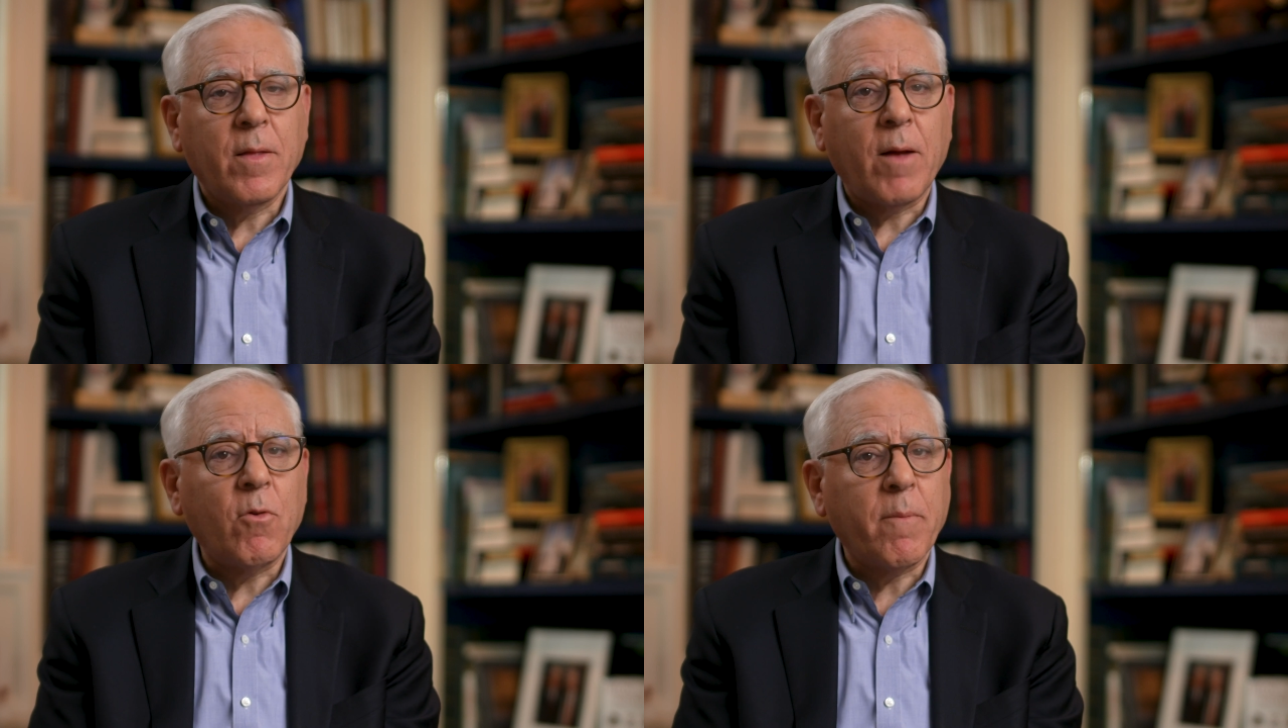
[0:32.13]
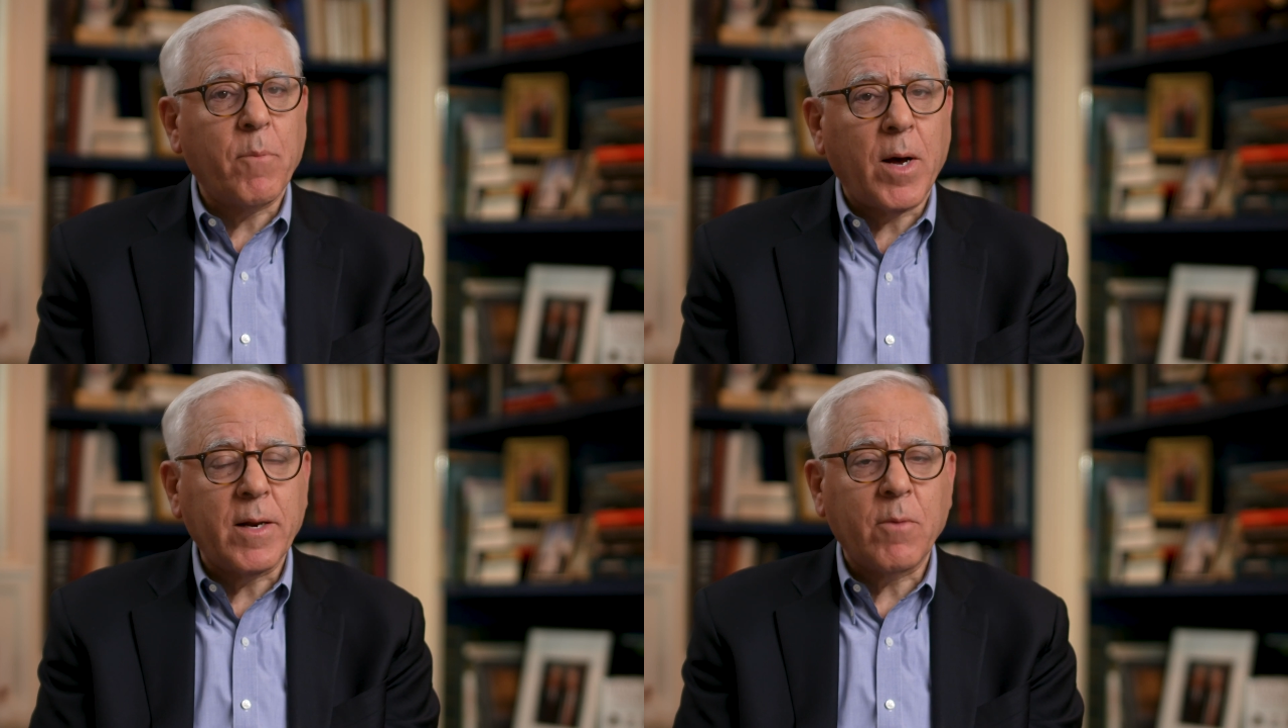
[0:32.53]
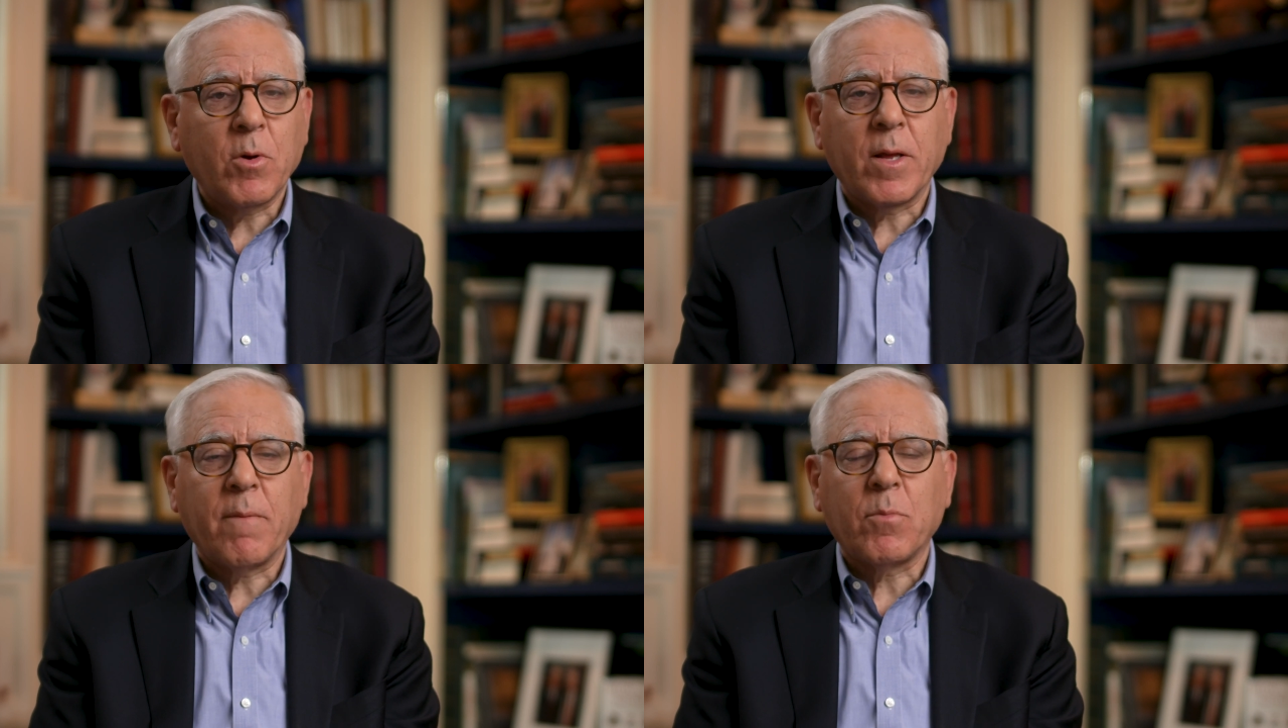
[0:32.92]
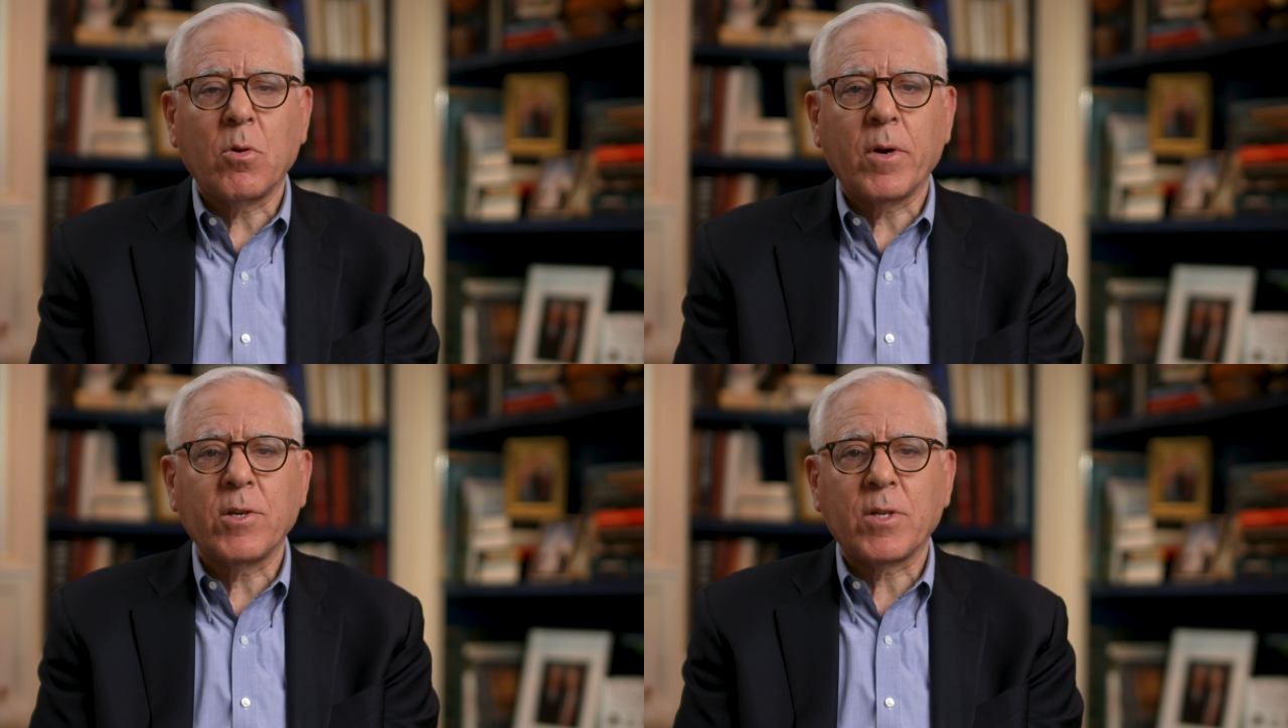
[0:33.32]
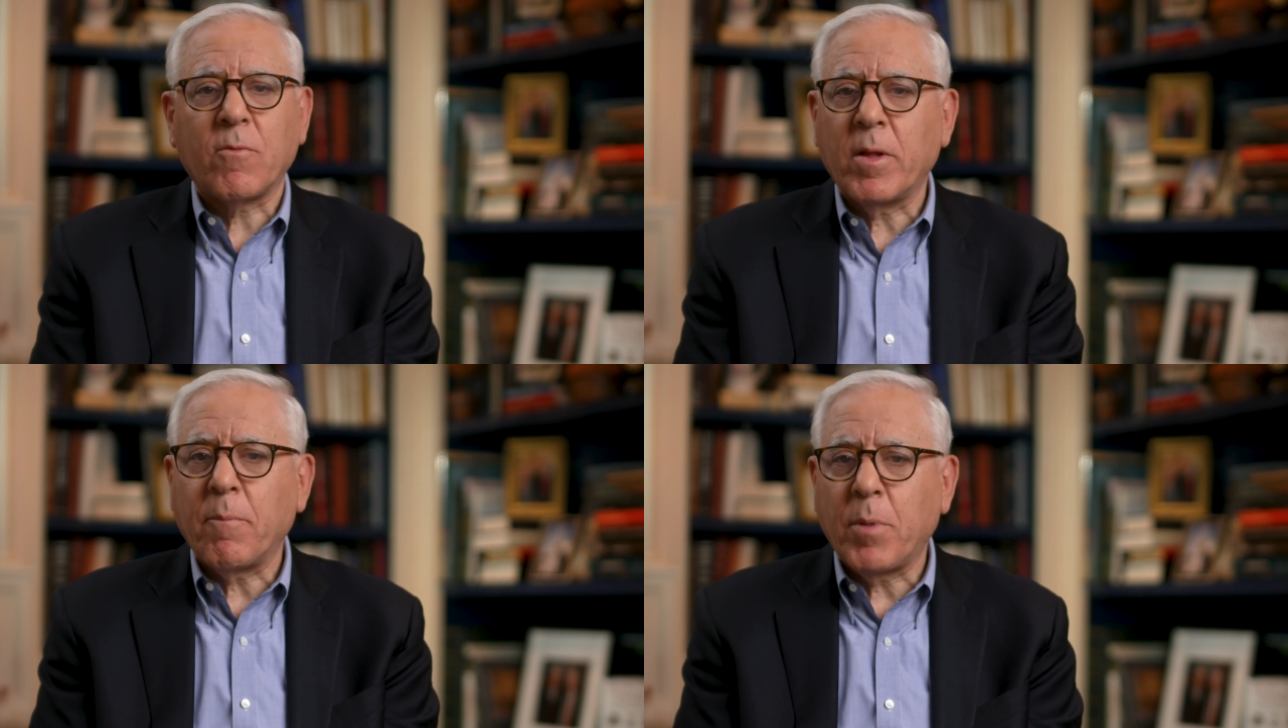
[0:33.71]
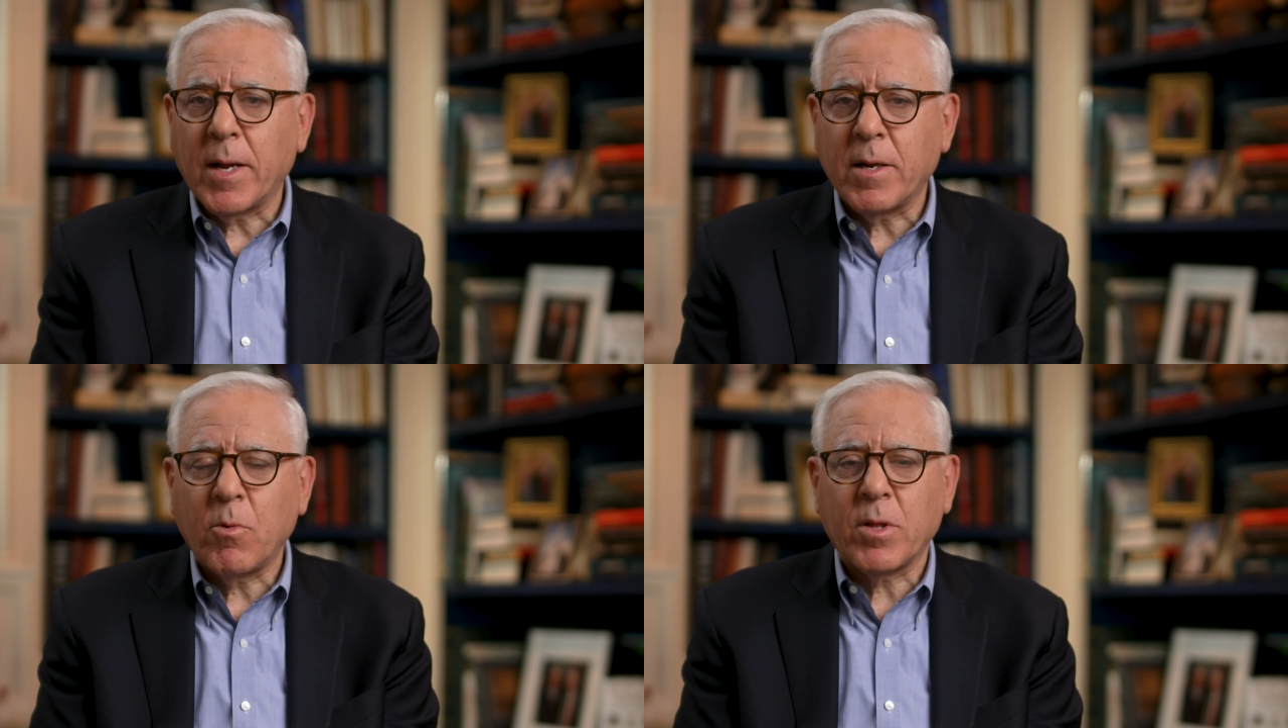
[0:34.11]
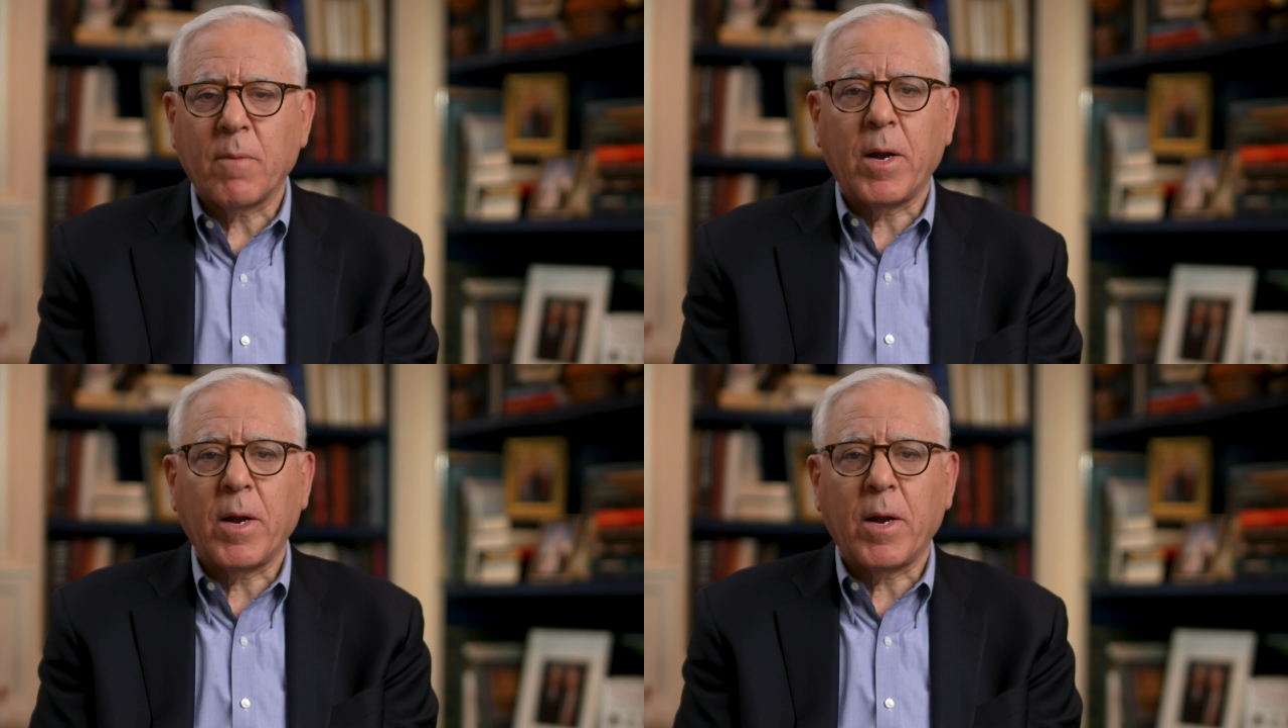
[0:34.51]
That really bonded with the employees, that really bonded with their